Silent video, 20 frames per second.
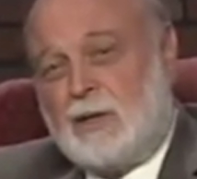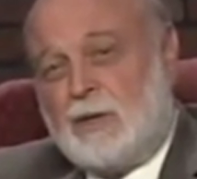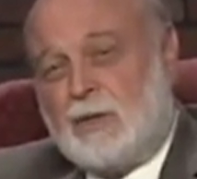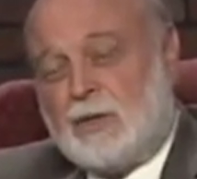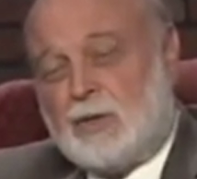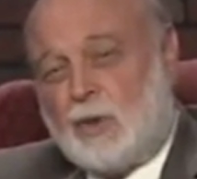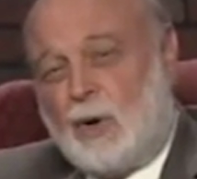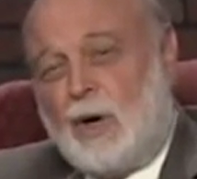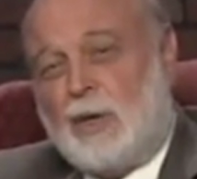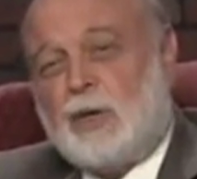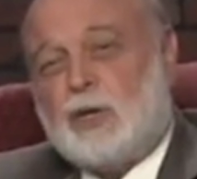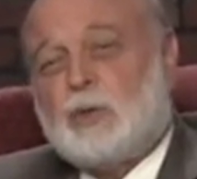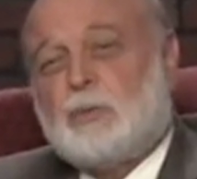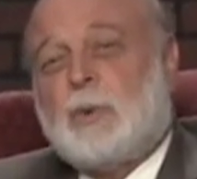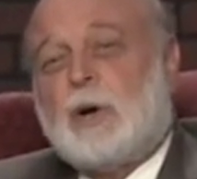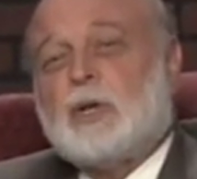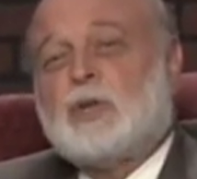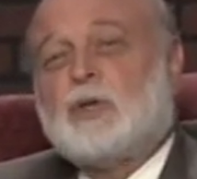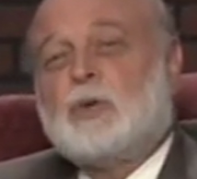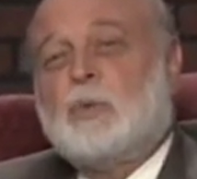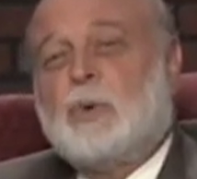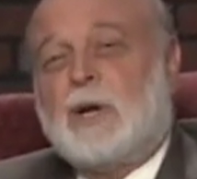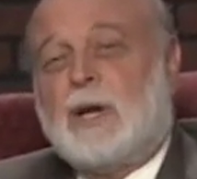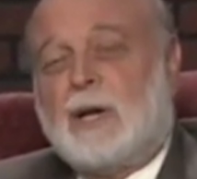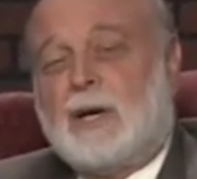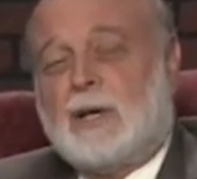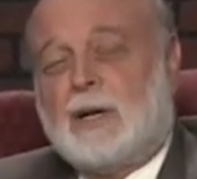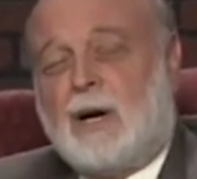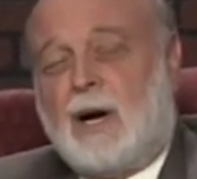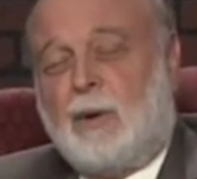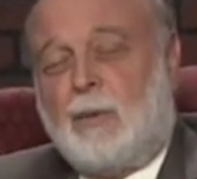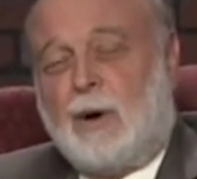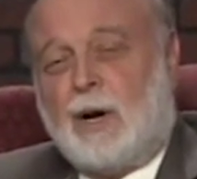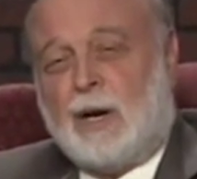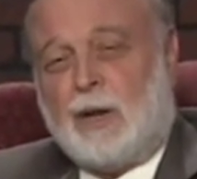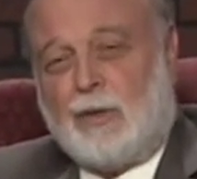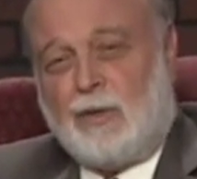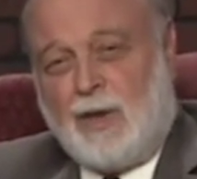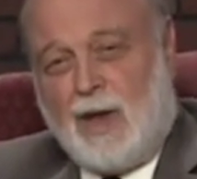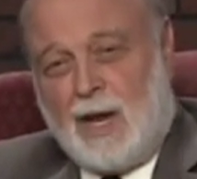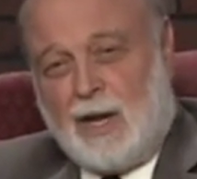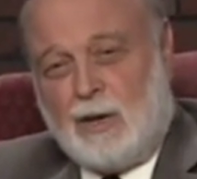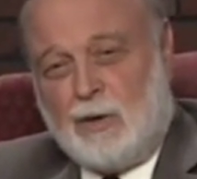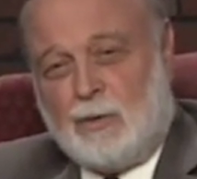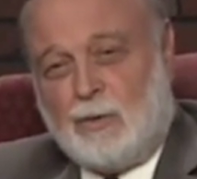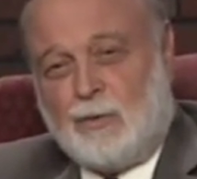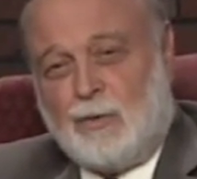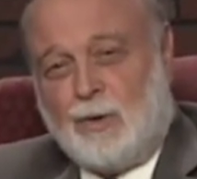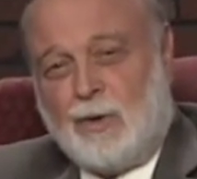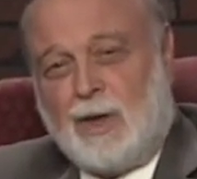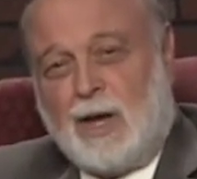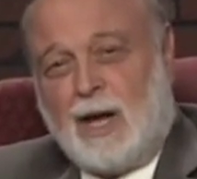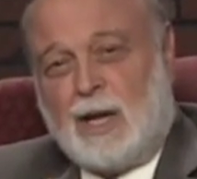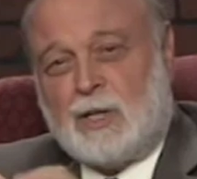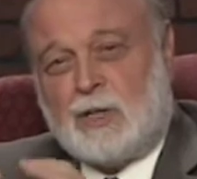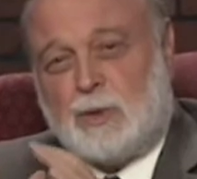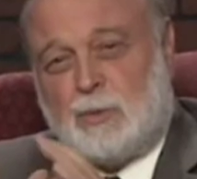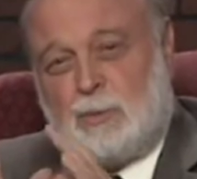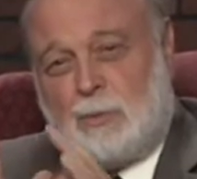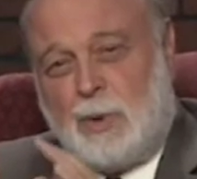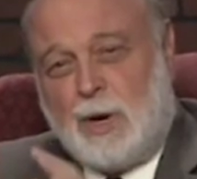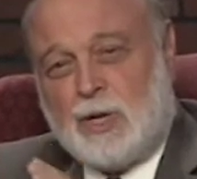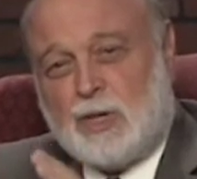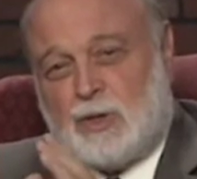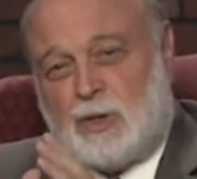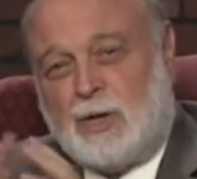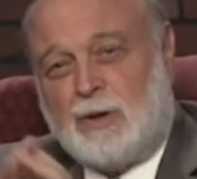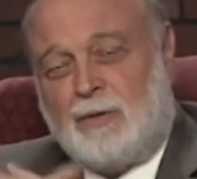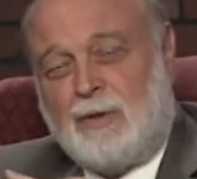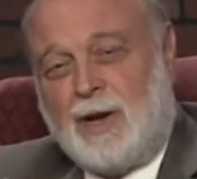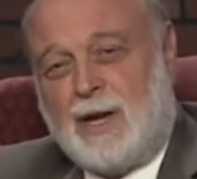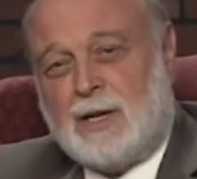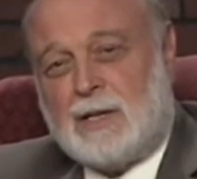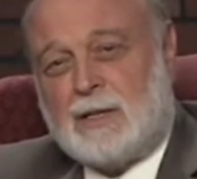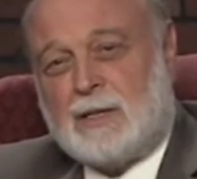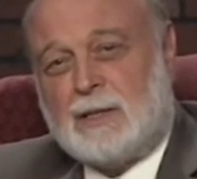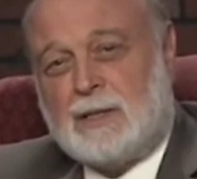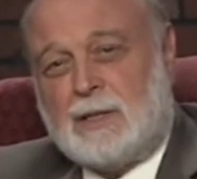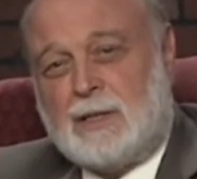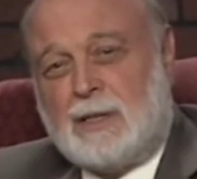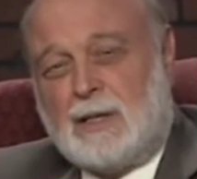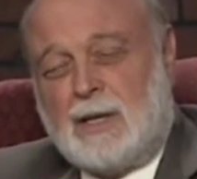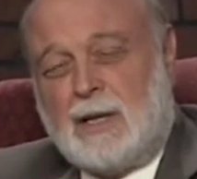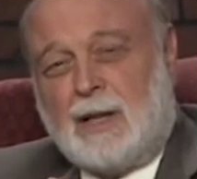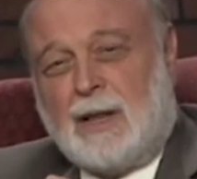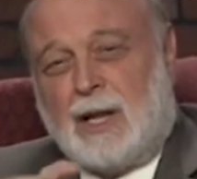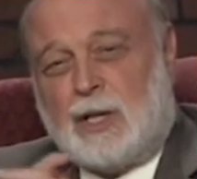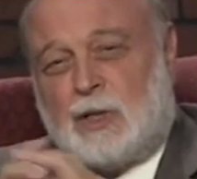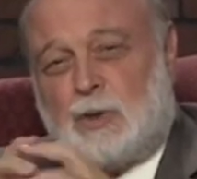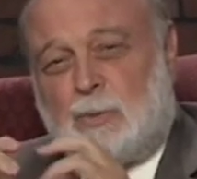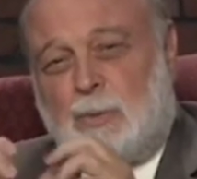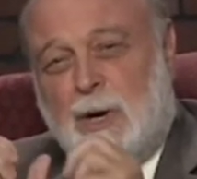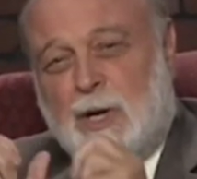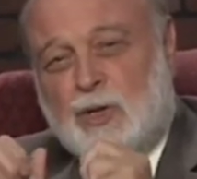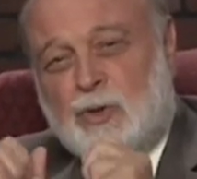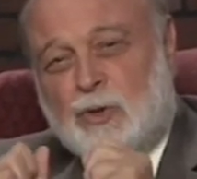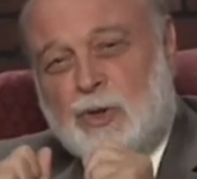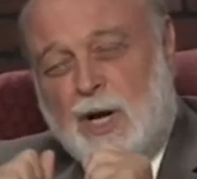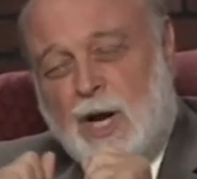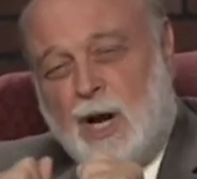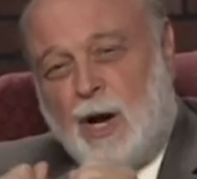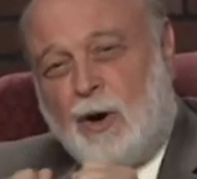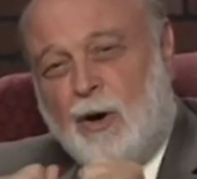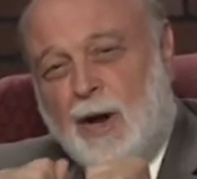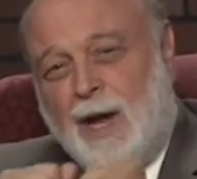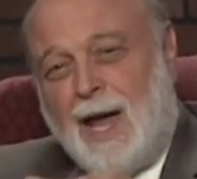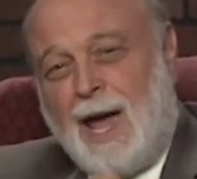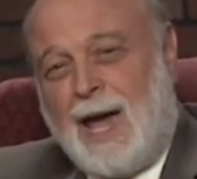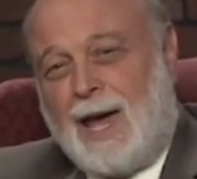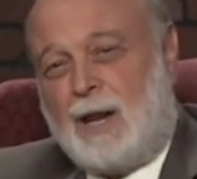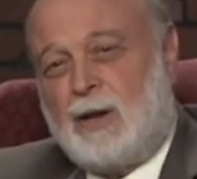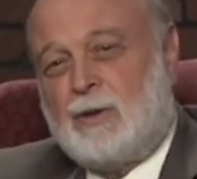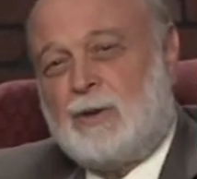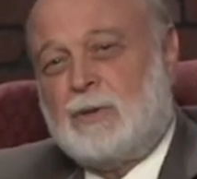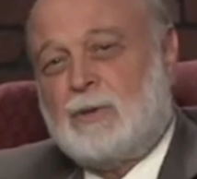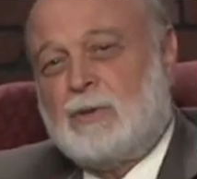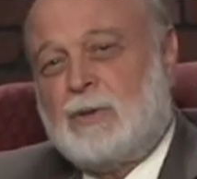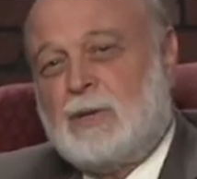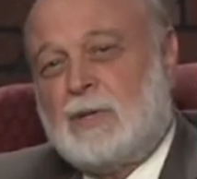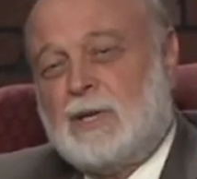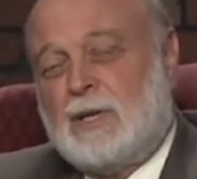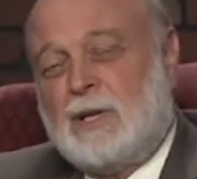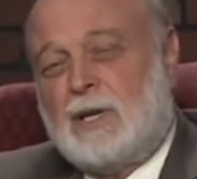So on this special week, I want to thank you for that special event, that special caring attitude,